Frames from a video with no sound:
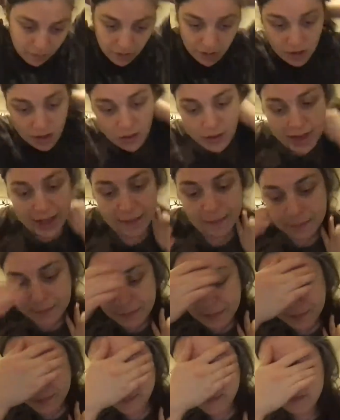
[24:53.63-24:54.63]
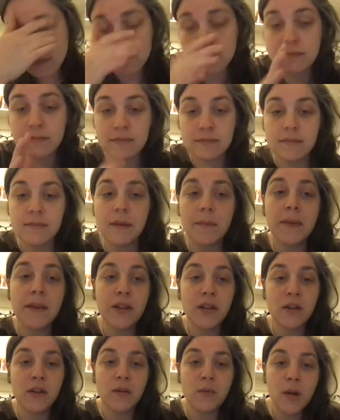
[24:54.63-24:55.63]
Okay, I'm a
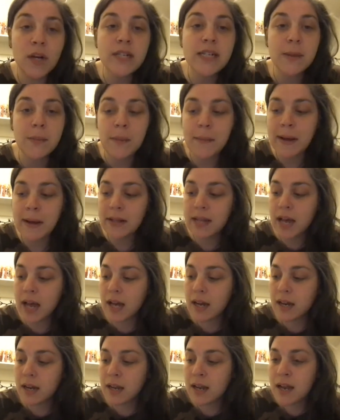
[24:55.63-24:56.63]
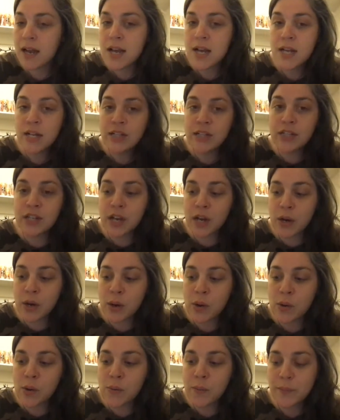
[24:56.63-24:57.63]
little worked up about that.
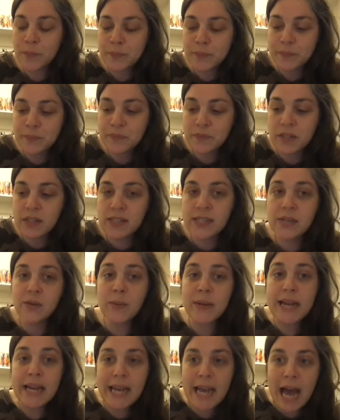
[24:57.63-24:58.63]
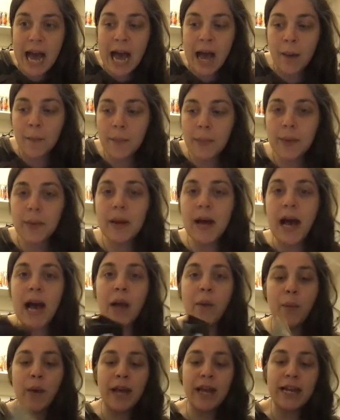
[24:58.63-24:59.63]
So, to recap, I
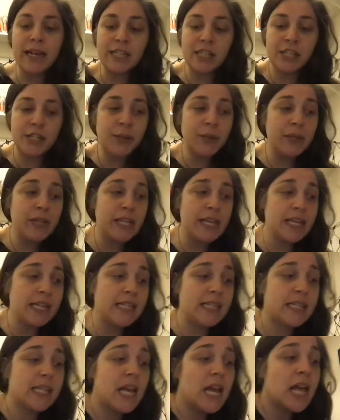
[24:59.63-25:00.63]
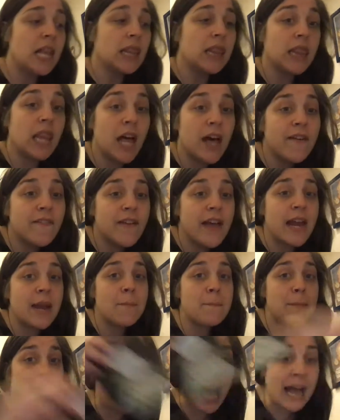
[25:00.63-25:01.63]
went into these love
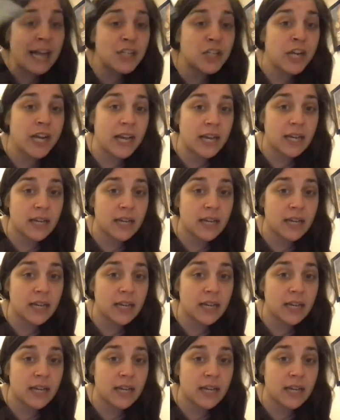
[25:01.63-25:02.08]
and magic